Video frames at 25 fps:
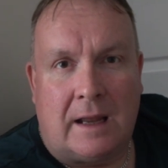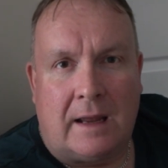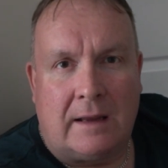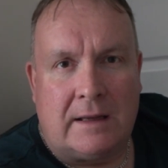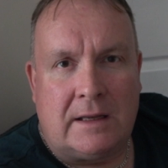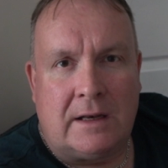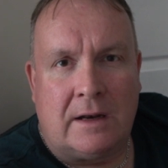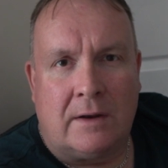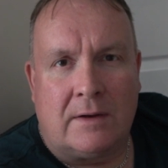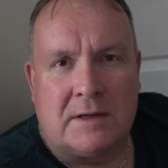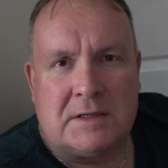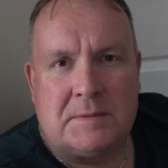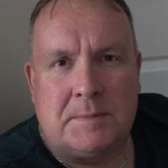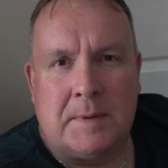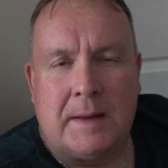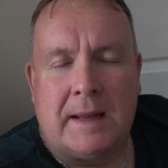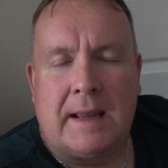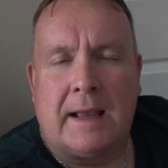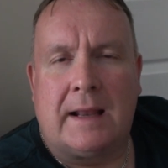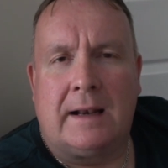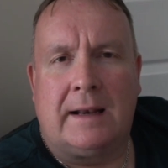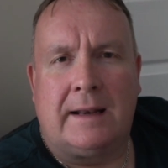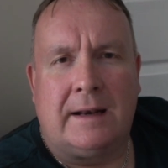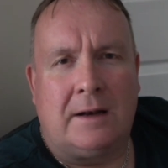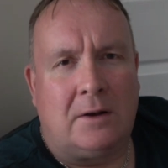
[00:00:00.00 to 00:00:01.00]
You know, I
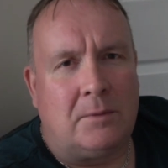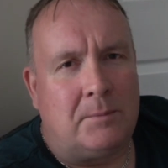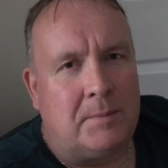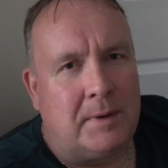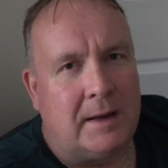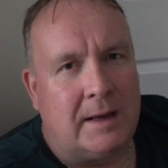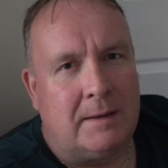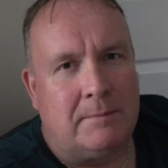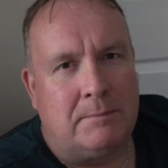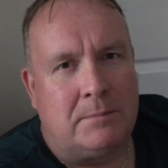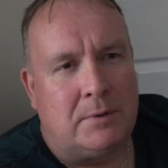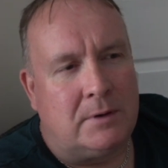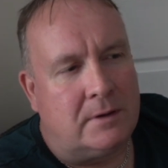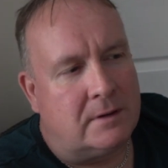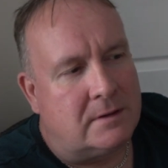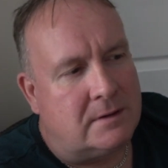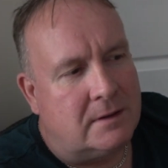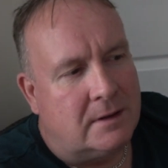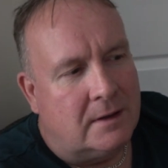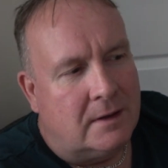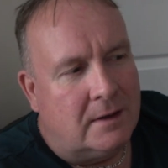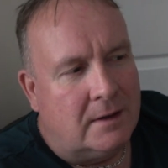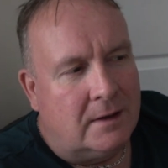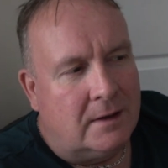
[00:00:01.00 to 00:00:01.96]
speak a little bit, but